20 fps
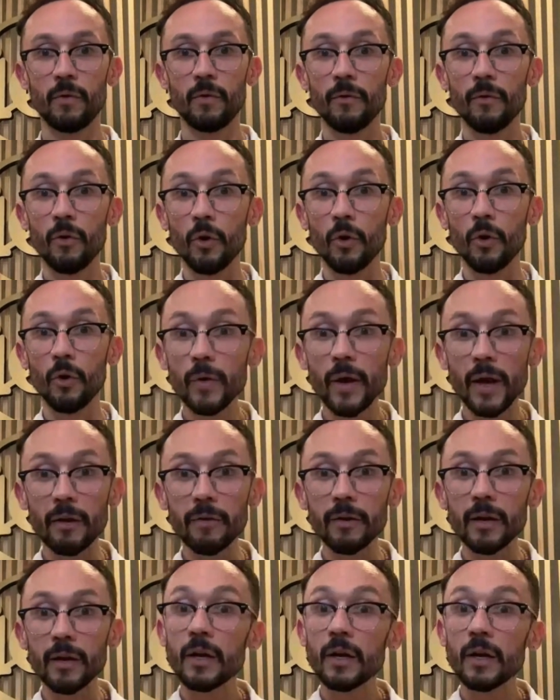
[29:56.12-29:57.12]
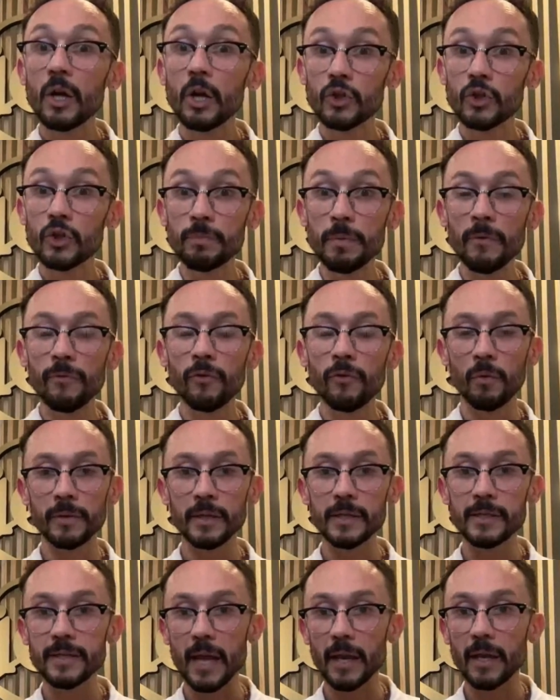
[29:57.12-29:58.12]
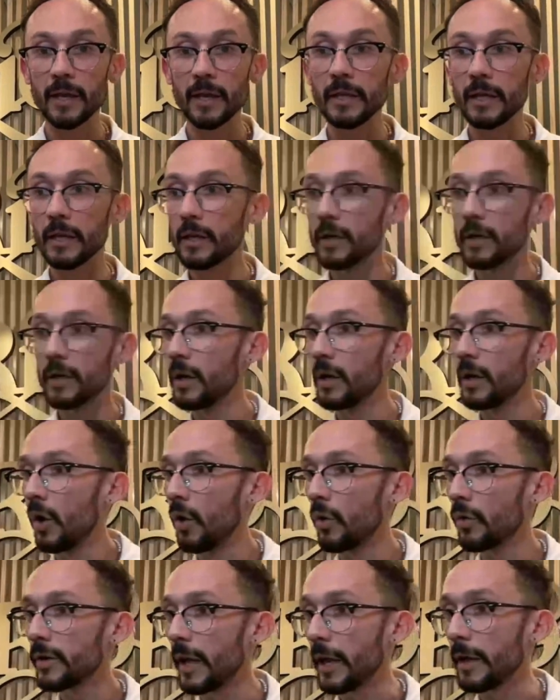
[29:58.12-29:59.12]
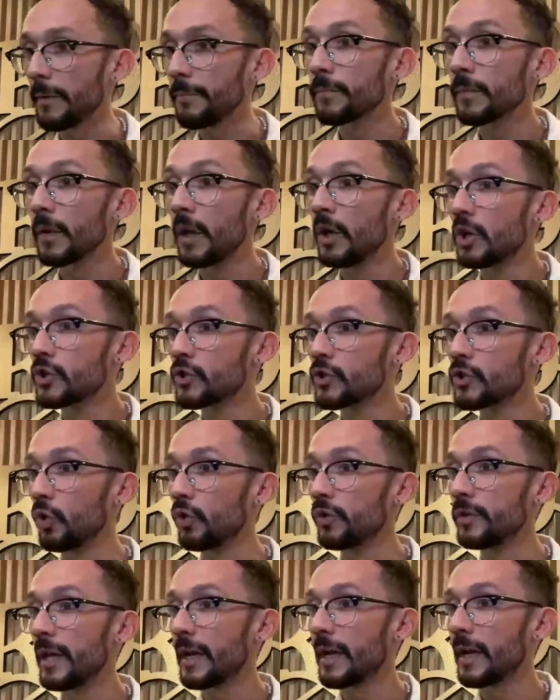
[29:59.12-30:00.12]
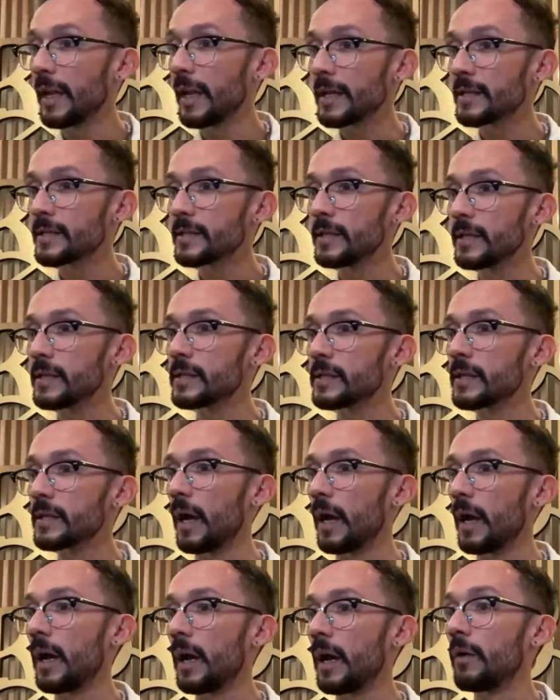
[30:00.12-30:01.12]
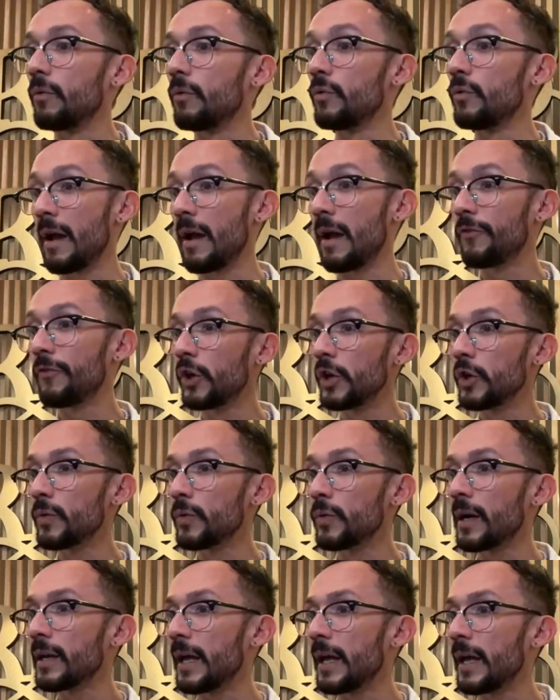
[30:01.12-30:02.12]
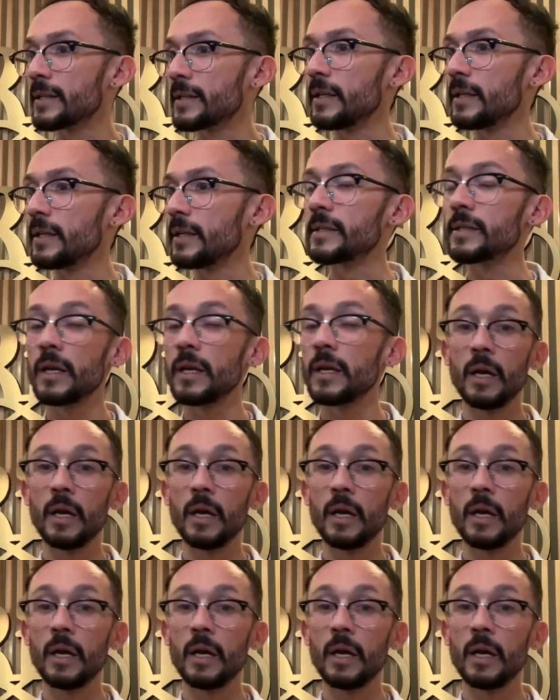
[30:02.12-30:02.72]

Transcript: on your area to perform this technique, okay? So the classes, we have 31 classes,